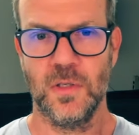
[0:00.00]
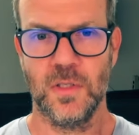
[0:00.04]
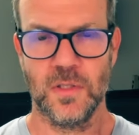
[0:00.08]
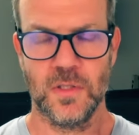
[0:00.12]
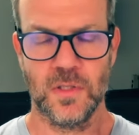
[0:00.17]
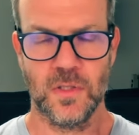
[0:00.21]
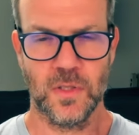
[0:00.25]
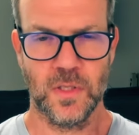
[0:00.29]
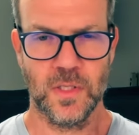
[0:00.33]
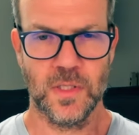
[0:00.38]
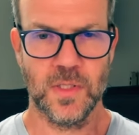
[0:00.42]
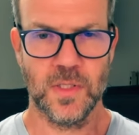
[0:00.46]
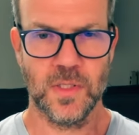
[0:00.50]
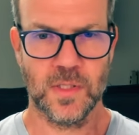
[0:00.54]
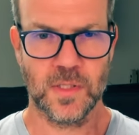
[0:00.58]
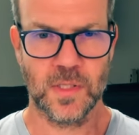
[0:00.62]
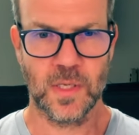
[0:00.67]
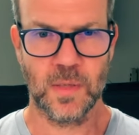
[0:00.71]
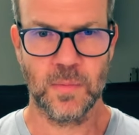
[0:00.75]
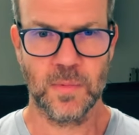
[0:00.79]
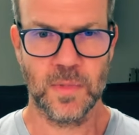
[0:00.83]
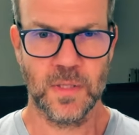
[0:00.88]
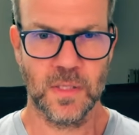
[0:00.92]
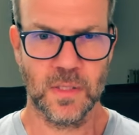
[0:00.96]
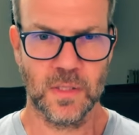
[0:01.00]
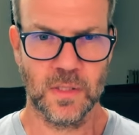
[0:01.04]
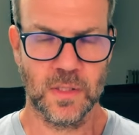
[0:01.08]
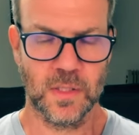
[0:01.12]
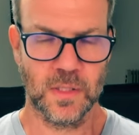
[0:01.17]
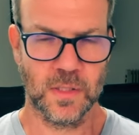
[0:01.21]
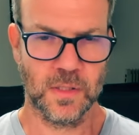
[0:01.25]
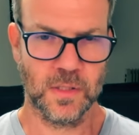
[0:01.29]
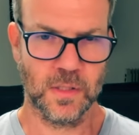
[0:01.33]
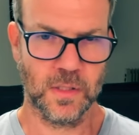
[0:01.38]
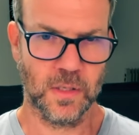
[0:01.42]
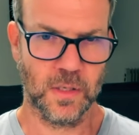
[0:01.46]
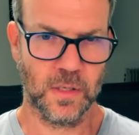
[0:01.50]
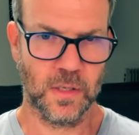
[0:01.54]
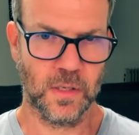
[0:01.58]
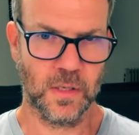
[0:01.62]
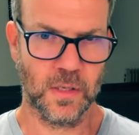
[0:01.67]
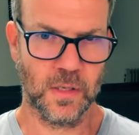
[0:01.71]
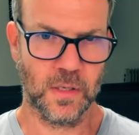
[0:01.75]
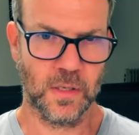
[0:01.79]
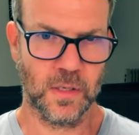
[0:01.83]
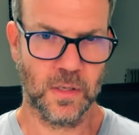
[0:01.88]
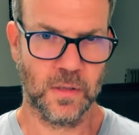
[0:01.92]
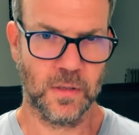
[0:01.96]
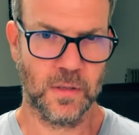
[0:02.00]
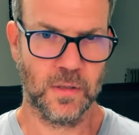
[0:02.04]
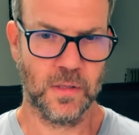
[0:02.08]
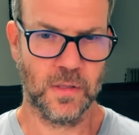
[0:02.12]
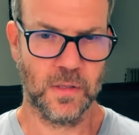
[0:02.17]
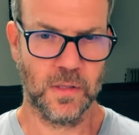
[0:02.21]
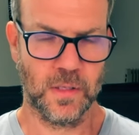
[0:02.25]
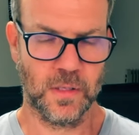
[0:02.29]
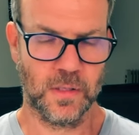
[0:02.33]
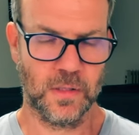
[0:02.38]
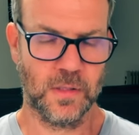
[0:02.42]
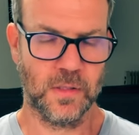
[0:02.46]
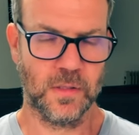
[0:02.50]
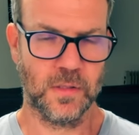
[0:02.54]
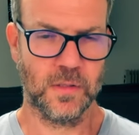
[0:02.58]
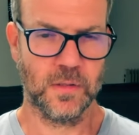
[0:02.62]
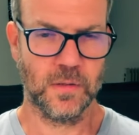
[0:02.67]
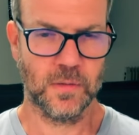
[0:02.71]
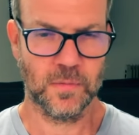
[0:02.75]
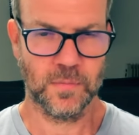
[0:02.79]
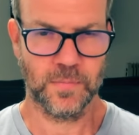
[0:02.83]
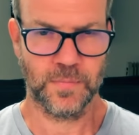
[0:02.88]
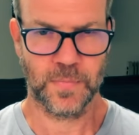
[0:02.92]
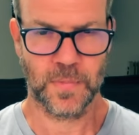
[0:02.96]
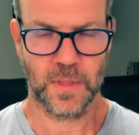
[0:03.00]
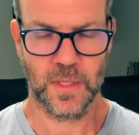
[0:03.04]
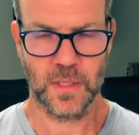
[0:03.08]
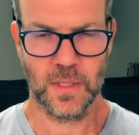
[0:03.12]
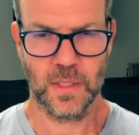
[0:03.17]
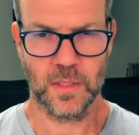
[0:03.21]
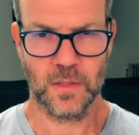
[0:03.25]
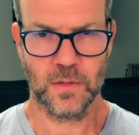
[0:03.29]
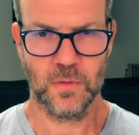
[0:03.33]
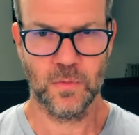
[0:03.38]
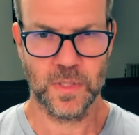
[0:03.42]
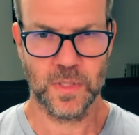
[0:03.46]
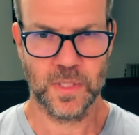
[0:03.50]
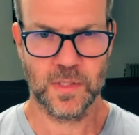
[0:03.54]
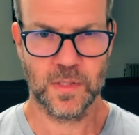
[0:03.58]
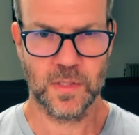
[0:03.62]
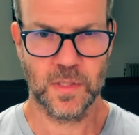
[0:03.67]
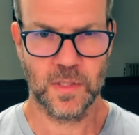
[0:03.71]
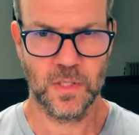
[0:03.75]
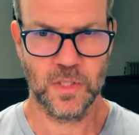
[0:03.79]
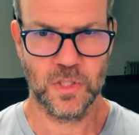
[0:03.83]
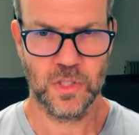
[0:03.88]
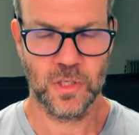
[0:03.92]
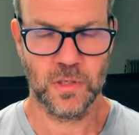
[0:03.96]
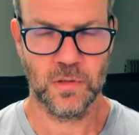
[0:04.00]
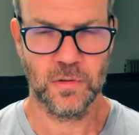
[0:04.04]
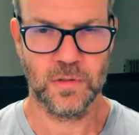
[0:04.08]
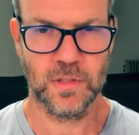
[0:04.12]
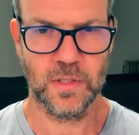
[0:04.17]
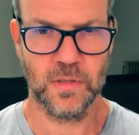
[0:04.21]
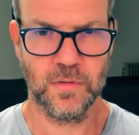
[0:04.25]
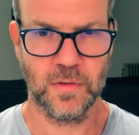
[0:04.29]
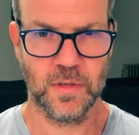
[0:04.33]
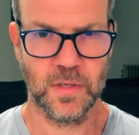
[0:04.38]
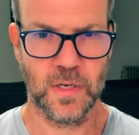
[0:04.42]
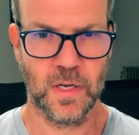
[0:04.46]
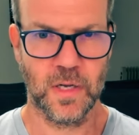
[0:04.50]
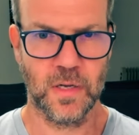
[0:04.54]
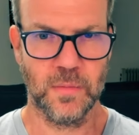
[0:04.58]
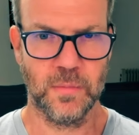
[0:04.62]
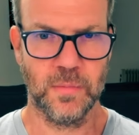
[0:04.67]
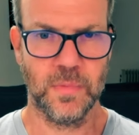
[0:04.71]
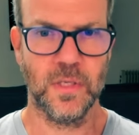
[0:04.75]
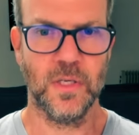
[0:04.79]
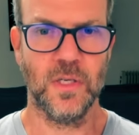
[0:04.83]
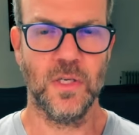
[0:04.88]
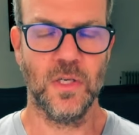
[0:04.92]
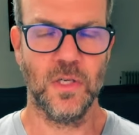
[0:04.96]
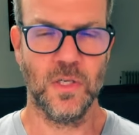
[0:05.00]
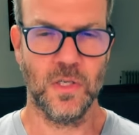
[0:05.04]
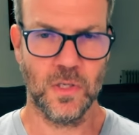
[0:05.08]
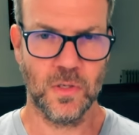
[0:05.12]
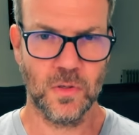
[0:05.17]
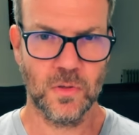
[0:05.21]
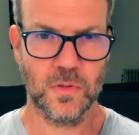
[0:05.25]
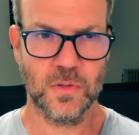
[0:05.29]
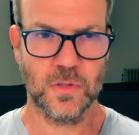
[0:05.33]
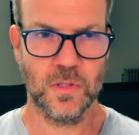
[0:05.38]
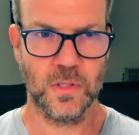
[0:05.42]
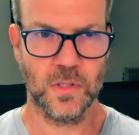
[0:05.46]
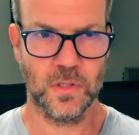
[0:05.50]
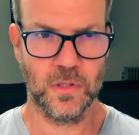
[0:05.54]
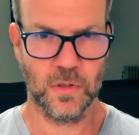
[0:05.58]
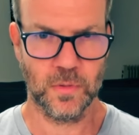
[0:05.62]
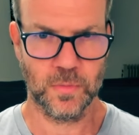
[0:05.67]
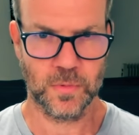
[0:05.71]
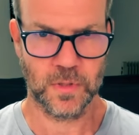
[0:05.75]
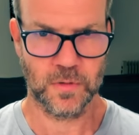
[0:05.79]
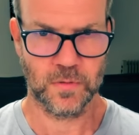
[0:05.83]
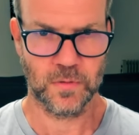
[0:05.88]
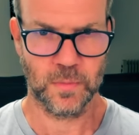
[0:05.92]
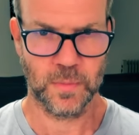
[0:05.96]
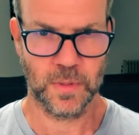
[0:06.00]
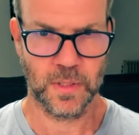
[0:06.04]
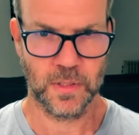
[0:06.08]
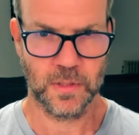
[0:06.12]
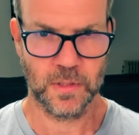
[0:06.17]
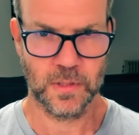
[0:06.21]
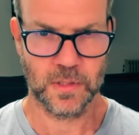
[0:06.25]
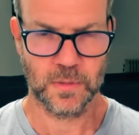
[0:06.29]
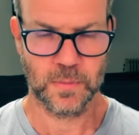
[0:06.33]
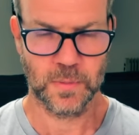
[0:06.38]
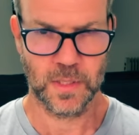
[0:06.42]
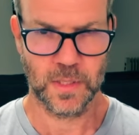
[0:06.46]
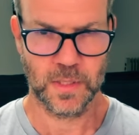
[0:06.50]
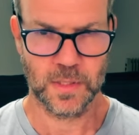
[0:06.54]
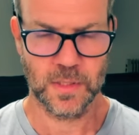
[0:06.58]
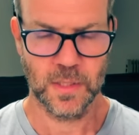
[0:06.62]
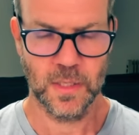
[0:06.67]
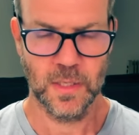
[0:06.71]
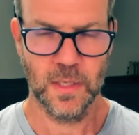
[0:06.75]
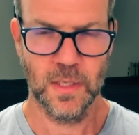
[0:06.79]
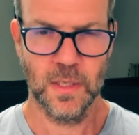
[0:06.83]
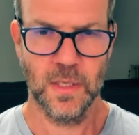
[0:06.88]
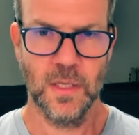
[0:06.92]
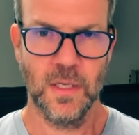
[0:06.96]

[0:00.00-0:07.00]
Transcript: so this is something that uh, that that we see generative AI being used in the observability space.